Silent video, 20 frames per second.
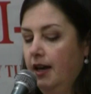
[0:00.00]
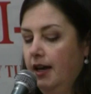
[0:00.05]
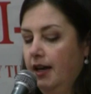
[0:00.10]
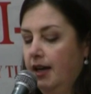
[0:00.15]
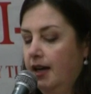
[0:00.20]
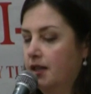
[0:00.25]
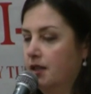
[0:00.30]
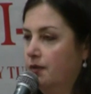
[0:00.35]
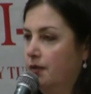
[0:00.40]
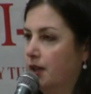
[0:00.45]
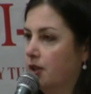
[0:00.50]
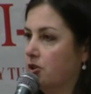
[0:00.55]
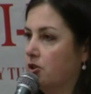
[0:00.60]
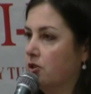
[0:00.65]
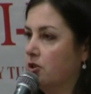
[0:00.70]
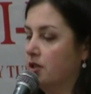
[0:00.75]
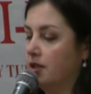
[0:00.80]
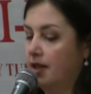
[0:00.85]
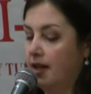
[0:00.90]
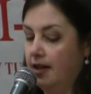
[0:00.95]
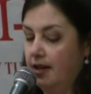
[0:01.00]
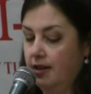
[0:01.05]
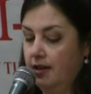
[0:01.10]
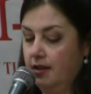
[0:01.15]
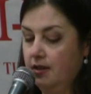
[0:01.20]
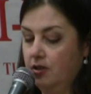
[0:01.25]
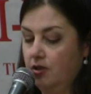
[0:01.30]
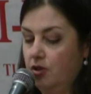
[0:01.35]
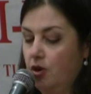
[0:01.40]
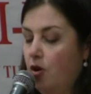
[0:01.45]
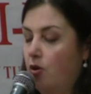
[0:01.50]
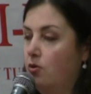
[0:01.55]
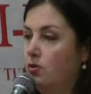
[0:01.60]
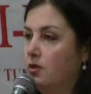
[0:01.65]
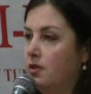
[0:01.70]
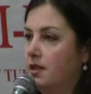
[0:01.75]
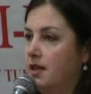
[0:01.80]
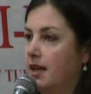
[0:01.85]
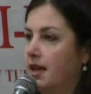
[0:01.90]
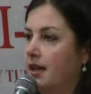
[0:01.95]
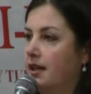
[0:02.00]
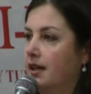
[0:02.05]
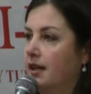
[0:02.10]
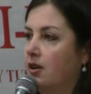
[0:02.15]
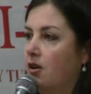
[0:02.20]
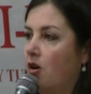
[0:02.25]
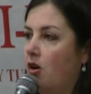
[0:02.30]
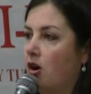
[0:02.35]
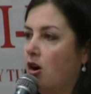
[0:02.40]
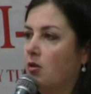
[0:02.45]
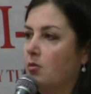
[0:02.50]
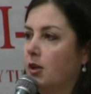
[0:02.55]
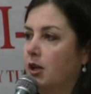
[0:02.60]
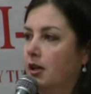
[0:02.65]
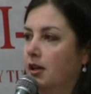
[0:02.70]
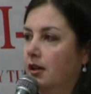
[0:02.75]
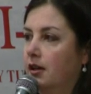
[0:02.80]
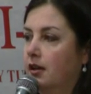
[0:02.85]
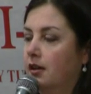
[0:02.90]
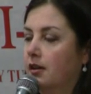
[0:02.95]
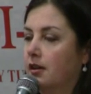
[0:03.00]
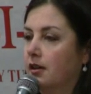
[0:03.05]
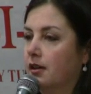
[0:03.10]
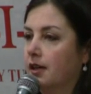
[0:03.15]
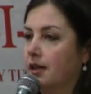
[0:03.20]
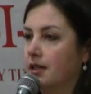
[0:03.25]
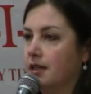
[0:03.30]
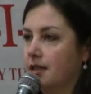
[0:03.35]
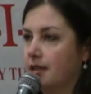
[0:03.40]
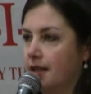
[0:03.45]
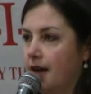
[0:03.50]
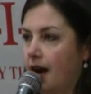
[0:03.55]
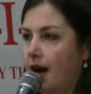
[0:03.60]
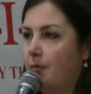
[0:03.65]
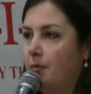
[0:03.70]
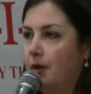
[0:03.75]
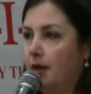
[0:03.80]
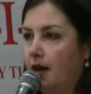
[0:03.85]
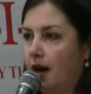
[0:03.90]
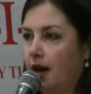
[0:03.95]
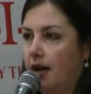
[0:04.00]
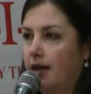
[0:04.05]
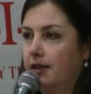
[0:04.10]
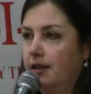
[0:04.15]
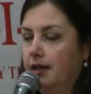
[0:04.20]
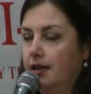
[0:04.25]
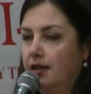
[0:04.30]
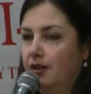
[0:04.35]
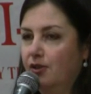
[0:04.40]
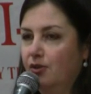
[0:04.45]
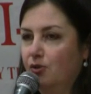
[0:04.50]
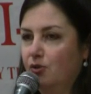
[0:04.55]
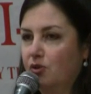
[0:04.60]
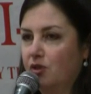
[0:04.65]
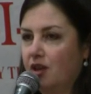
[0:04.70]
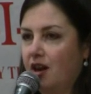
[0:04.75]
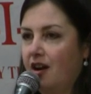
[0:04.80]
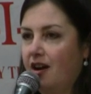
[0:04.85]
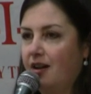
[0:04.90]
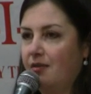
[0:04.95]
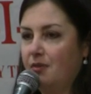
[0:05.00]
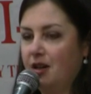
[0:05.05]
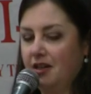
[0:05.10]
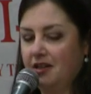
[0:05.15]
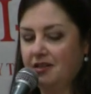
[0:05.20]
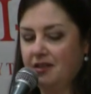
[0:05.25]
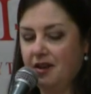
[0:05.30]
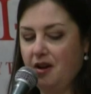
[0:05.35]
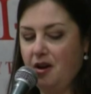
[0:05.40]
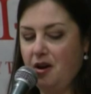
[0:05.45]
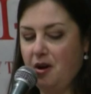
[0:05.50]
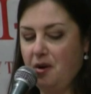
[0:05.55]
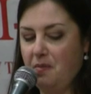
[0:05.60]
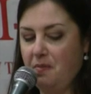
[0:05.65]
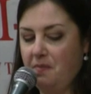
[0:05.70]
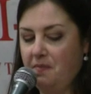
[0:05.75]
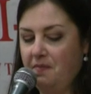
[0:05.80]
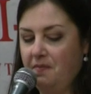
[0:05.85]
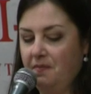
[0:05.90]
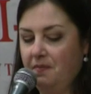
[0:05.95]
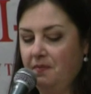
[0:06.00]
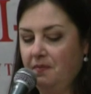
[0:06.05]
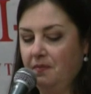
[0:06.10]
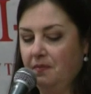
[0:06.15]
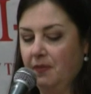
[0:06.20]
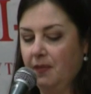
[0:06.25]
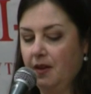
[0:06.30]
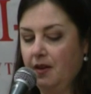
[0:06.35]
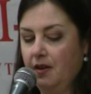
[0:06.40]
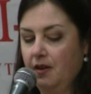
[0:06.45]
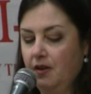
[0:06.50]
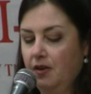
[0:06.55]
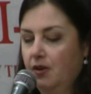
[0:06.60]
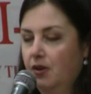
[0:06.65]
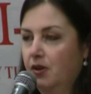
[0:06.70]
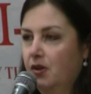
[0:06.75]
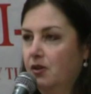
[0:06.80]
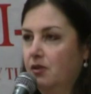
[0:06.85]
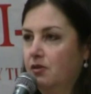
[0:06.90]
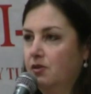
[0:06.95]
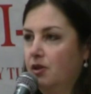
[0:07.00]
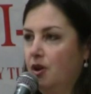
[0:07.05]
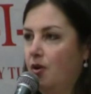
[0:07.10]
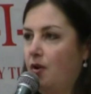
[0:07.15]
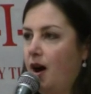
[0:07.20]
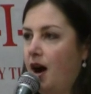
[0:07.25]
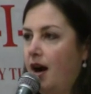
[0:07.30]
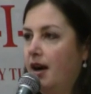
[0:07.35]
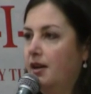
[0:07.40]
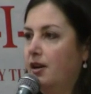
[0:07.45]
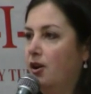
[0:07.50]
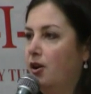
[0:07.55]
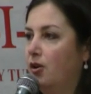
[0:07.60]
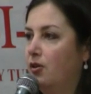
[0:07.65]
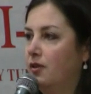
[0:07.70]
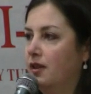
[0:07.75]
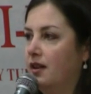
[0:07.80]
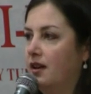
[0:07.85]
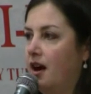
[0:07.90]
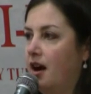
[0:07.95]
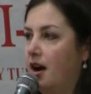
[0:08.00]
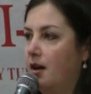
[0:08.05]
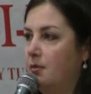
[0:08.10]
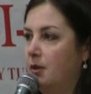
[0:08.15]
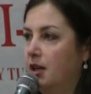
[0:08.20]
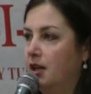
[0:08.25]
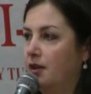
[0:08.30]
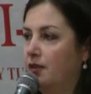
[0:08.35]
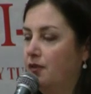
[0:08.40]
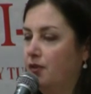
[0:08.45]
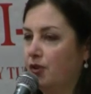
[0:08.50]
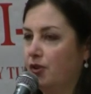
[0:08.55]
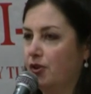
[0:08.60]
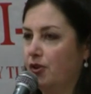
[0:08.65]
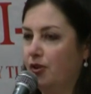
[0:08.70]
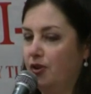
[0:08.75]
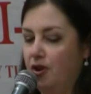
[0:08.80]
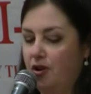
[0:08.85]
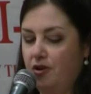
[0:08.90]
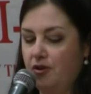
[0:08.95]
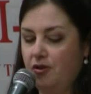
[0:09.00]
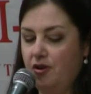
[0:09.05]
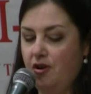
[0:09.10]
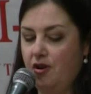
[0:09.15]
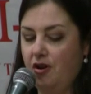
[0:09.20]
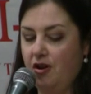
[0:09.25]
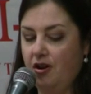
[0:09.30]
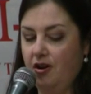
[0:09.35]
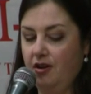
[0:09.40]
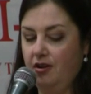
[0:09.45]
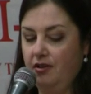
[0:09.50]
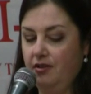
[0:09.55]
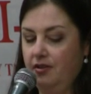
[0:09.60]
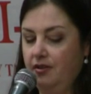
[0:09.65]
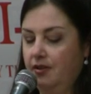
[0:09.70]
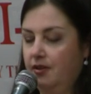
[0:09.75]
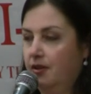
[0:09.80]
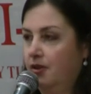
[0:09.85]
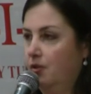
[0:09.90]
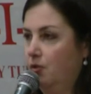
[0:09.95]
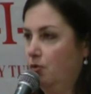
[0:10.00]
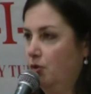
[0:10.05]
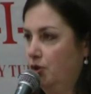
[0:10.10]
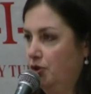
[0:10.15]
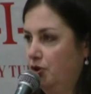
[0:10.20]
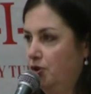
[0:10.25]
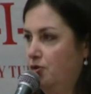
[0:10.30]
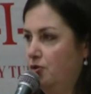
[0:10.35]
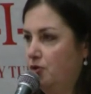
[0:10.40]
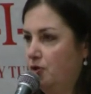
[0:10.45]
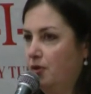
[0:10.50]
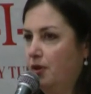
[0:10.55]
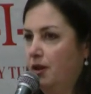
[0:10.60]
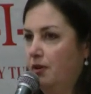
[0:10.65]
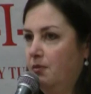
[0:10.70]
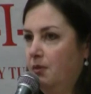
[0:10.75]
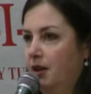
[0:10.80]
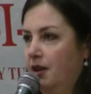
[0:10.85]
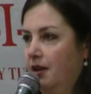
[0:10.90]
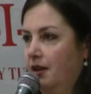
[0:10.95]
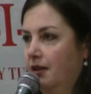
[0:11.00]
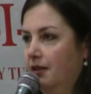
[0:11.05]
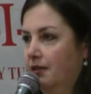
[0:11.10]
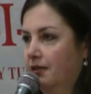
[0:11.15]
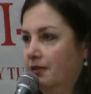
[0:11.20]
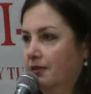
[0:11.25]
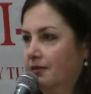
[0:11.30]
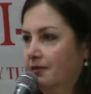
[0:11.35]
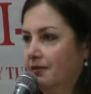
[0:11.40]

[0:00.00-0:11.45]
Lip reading: And as Victor says, no standing army can stop an idea whose time has come. So I know that I'm in it for the long haul. Will you join me?